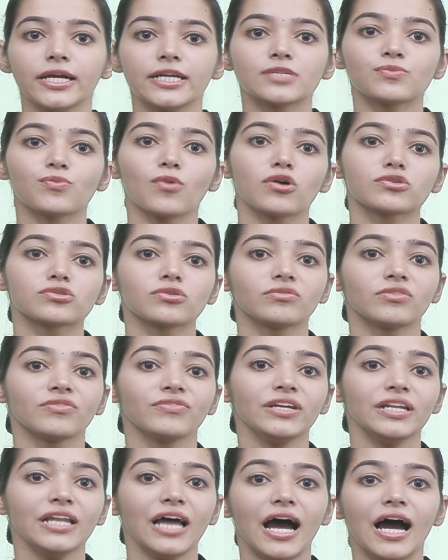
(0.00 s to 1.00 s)
8 spokes of the
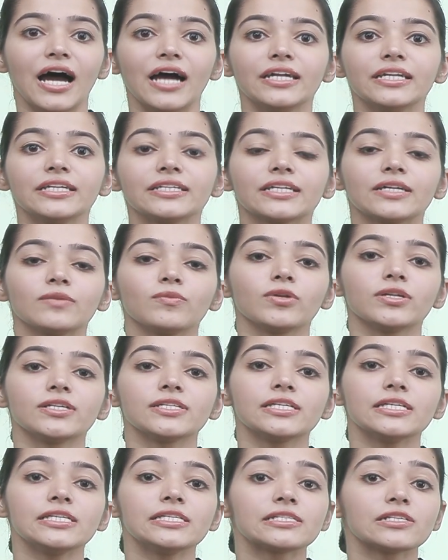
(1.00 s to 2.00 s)
wheel, and it can
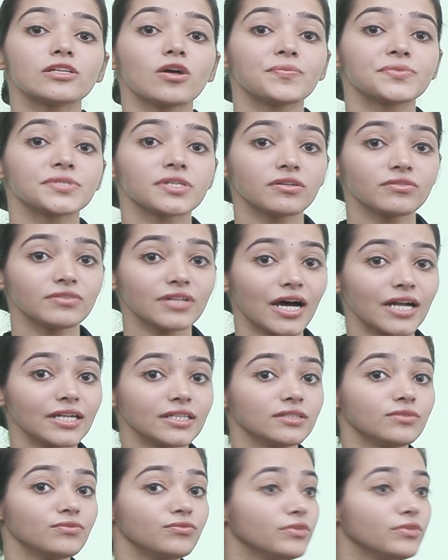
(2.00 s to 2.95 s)
be easily observed that